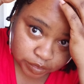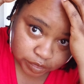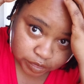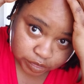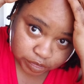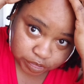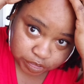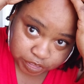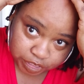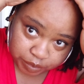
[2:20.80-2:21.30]

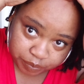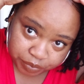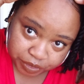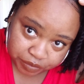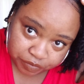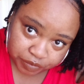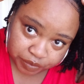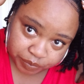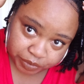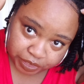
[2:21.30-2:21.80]
just shape
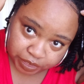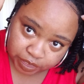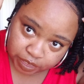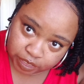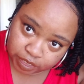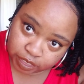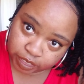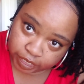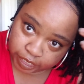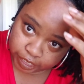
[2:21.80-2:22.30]
it with my
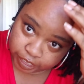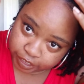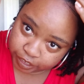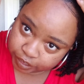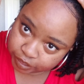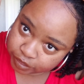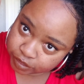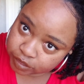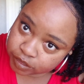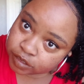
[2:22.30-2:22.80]

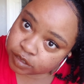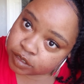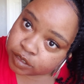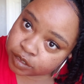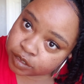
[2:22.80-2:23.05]
hands.